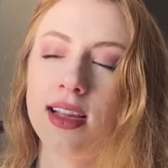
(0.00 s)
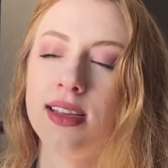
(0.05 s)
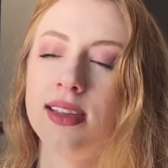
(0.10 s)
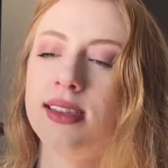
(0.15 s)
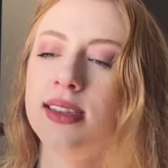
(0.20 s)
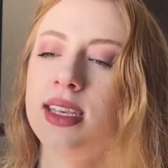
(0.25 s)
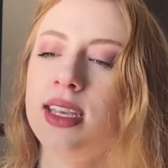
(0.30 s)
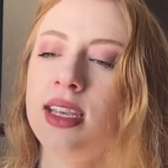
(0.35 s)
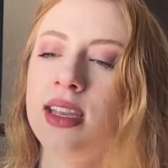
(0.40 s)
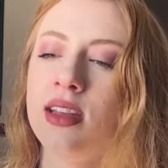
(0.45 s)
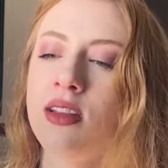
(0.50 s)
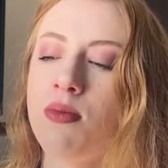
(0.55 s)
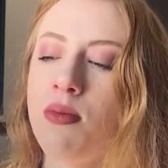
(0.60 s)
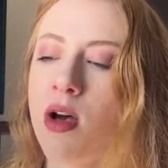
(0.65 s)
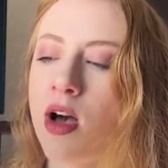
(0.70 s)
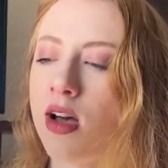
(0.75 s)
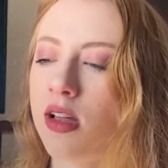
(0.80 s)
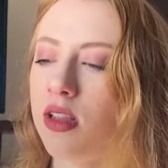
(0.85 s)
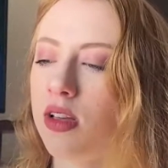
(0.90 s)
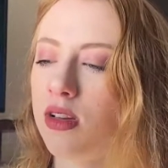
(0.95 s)
seeing
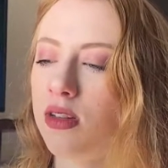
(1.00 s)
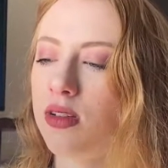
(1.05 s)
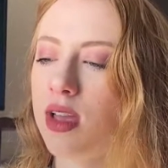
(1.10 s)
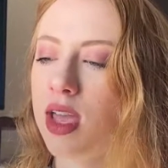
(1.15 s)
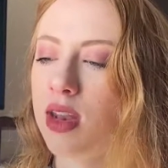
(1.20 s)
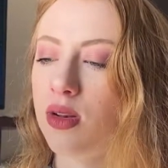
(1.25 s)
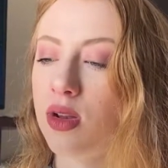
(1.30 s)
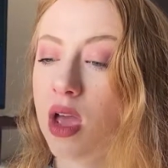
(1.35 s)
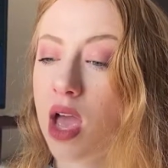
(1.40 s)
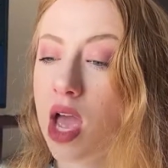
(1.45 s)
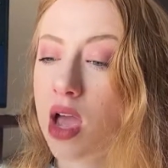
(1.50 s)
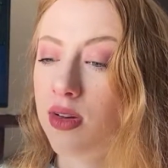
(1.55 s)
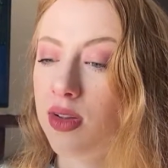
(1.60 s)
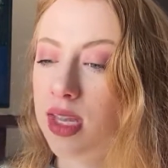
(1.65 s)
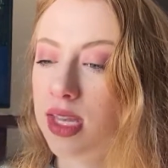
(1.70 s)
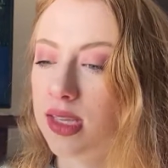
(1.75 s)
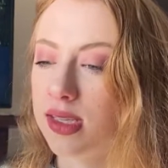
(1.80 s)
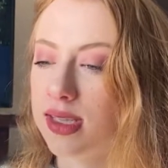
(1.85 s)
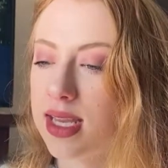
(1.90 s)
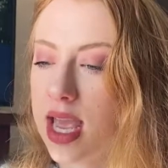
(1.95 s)
Apollo and how he
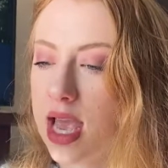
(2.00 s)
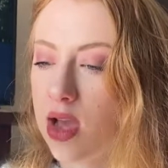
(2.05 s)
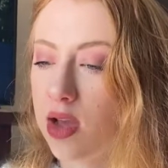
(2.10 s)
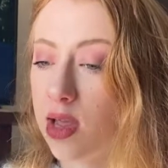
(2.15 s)
is now